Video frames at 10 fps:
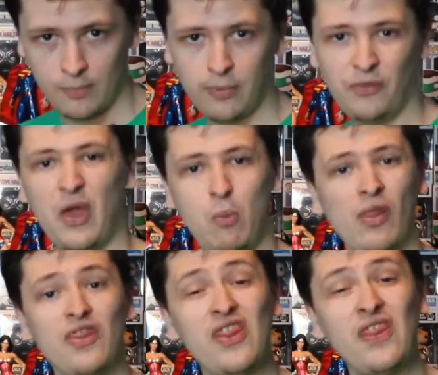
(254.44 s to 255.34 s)
but their
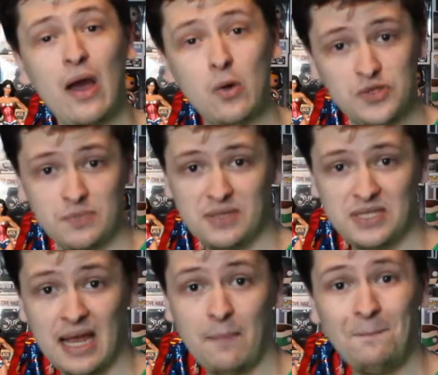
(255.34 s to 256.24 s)

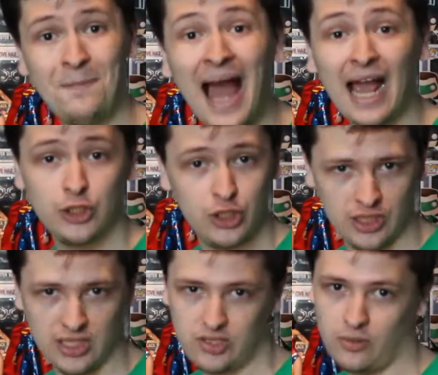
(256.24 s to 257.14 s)
1000%
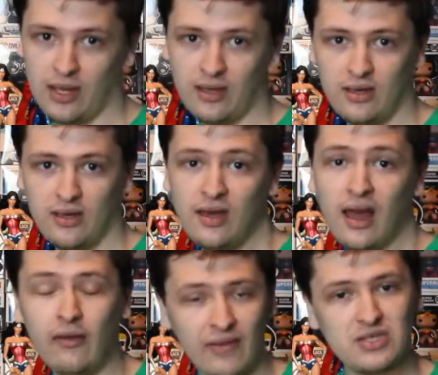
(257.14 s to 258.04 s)
passion into it.
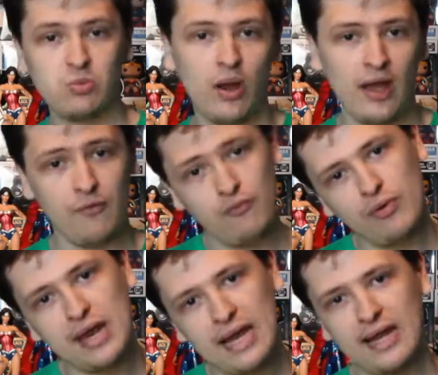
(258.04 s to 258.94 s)
And that's why I
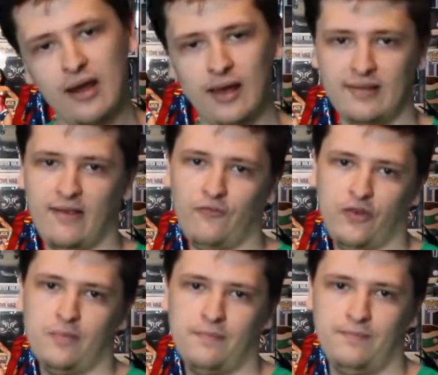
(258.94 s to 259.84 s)
really like this
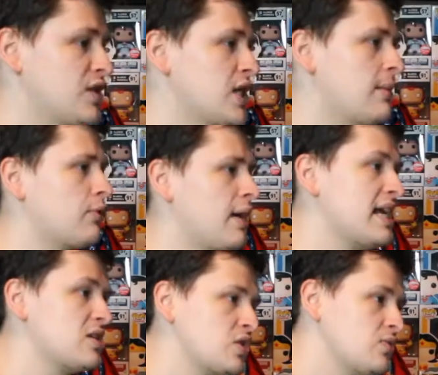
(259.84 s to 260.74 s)
film. Number
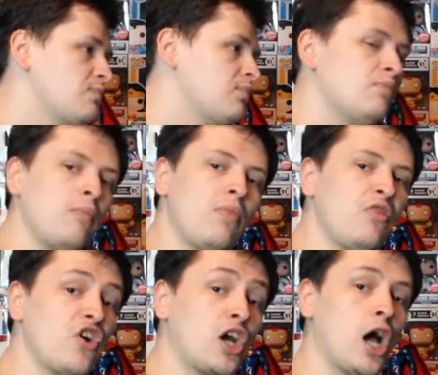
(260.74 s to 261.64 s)
8.
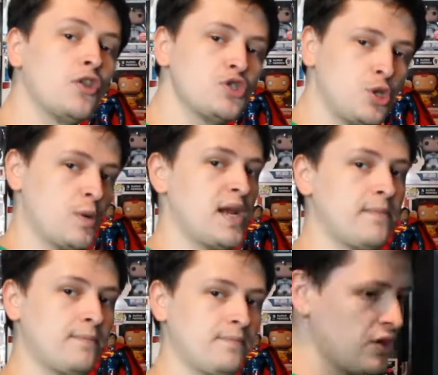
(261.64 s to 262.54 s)
The Conjuring.
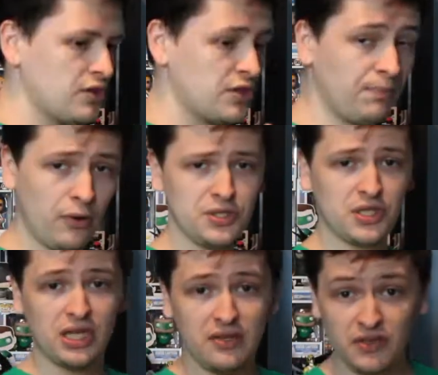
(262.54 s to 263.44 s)

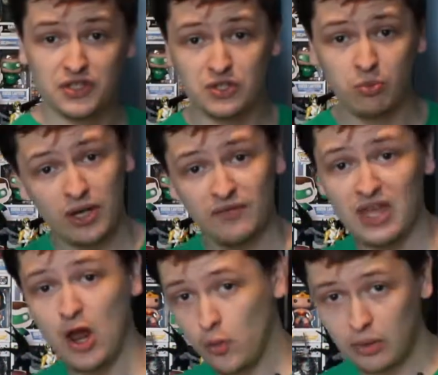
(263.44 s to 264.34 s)
Surprisingly, this is one of
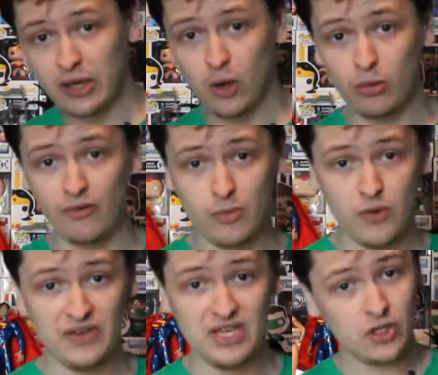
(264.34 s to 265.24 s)
the only horror
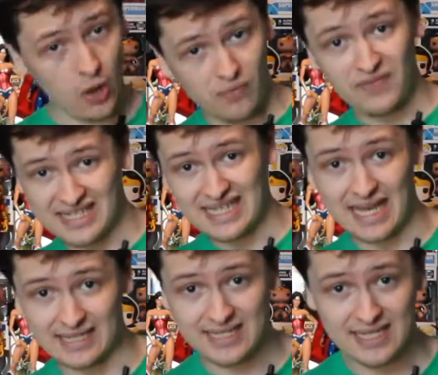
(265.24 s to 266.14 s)
movies on this
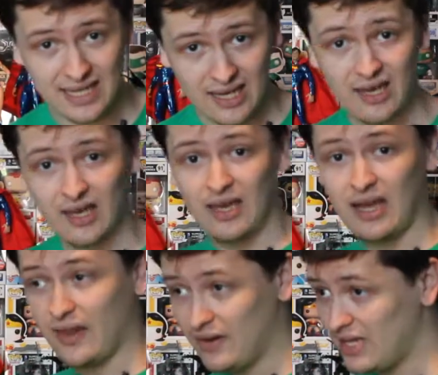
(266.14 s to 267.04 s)
list.
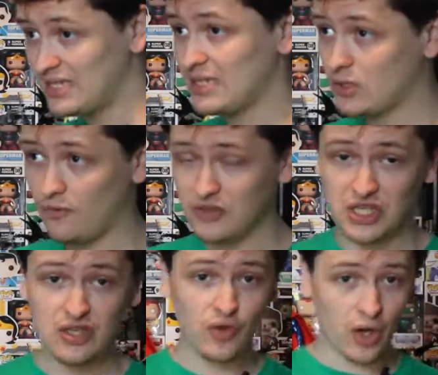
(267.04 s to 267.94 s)
And this is obviously The